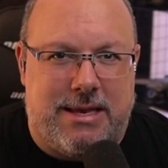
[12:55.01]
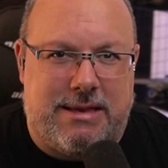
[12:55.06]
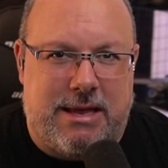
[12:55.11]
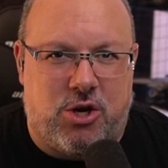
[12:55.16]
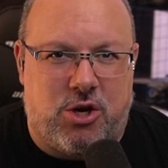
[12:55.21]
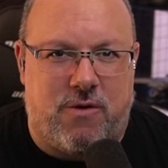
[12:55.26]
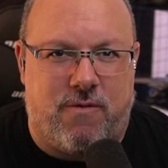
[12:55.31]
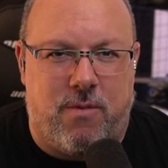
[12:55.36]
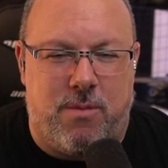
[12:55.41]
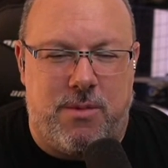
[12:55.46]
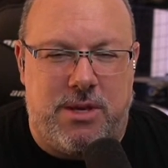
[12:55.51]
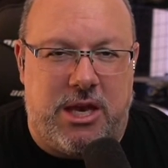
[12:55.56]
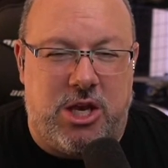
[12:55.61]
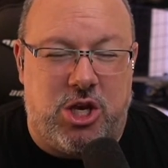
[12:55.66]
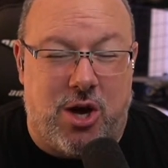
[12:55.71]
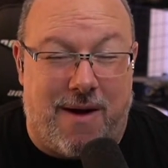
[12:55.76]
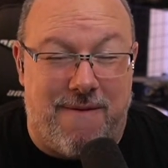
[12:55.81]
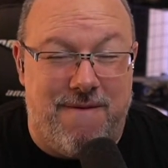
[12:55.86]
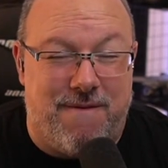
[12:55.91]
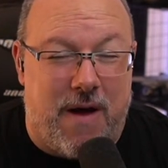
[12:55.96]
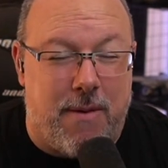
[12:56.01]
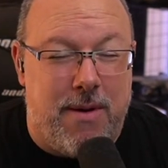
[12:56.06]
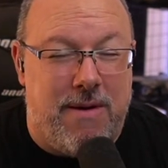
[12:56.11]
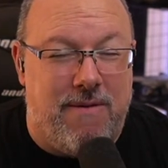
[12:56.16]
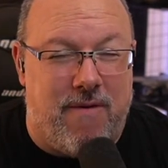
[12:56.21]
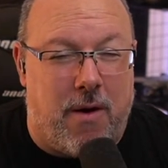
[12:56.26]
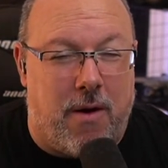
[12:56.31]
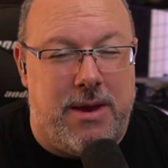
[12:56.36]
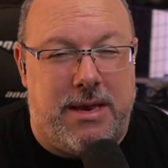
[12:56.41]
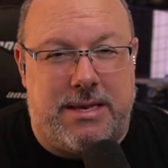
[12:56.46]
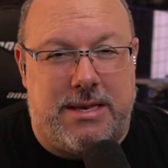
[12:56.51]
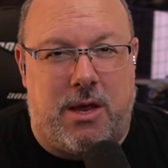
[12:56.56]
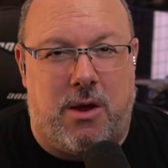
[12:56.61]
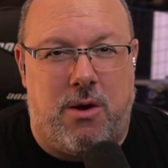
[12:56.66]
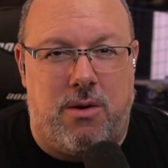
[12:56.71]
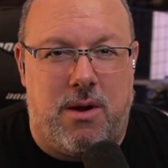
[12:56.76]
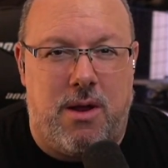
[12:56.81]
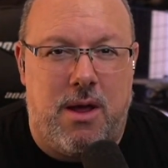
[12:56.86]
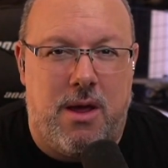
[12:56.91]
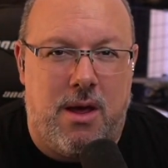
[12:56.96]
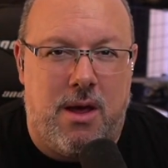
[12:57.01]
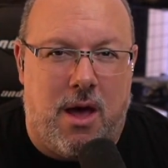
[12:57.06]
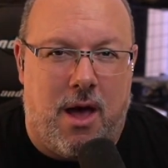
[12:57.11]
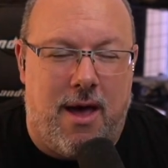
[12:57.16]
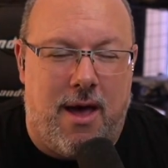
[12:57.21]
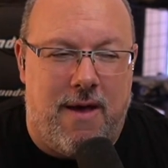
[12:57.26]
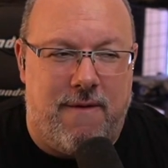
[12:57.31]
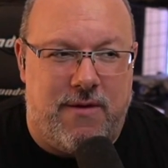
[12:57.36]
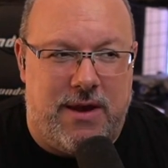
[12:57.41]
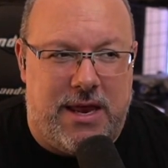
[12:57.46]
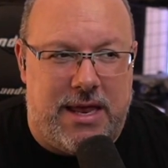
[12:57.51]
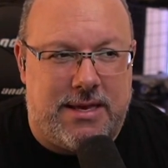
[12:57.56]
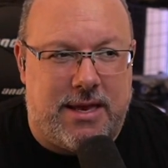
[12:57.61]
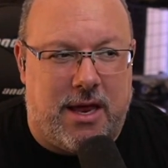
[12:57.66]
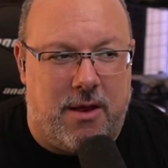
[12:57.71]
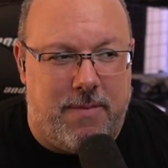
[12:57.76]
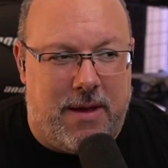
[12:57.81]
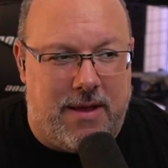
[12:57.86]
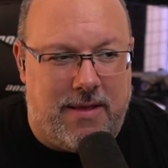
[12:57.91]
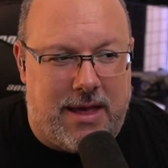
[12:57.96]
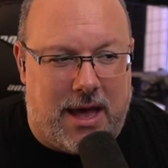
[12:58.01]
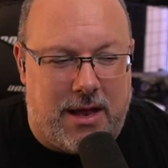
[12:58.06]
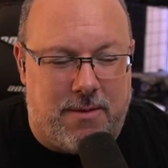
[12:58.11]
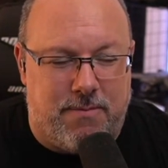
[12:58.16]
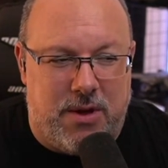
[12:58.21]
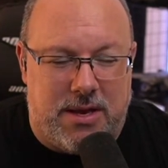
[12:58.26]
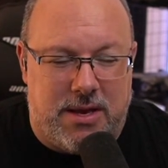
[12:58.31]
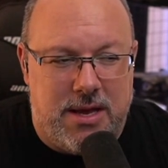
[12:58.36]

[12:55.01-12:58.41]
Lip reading: etc., from DJI very, very soon, if it is going to be that.